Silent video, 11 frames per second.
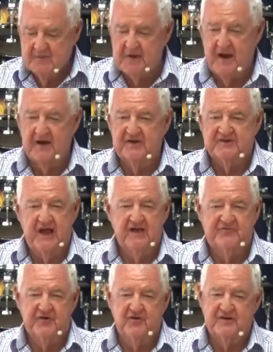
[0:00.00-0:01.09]
but I want to tell
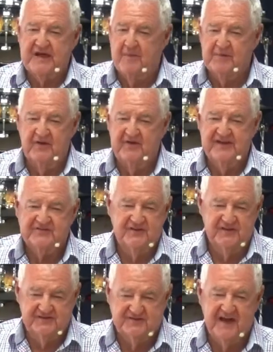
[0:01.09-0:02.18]
you, for a couple of
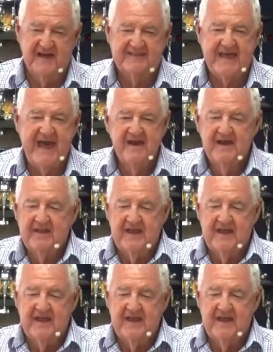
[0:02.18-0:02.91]
incidents like that,